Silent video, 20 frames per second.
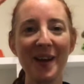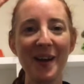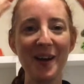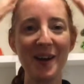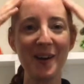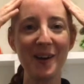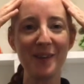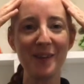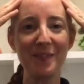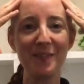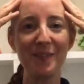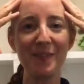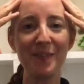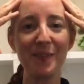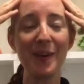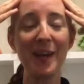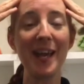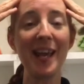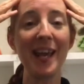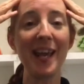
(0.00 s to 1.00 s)
Off
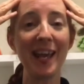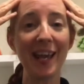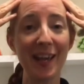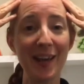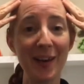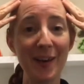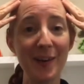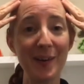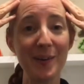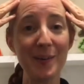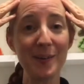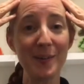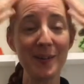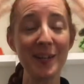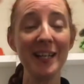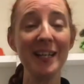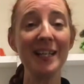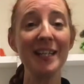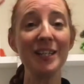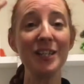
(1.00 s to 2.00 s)
we go,
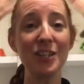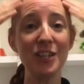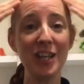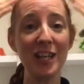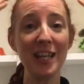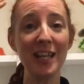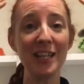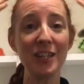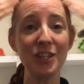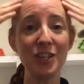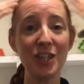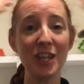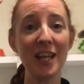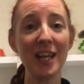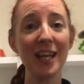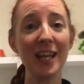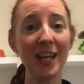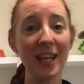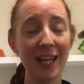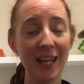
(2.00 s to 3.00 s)
G,
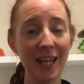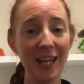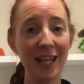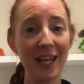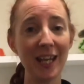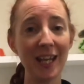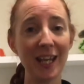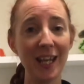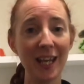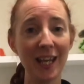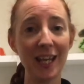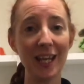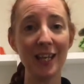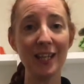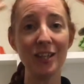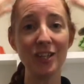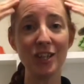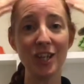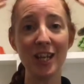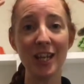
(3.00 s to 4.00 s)
G, E, E,
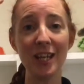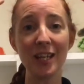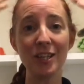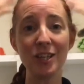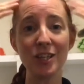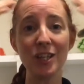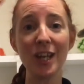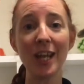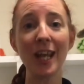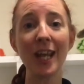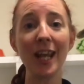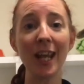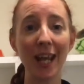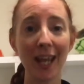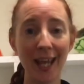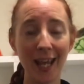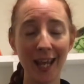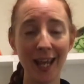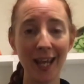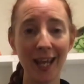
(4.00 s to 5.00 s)
G, G,
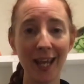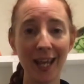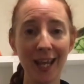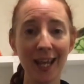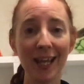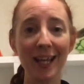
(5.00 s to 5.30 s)
E,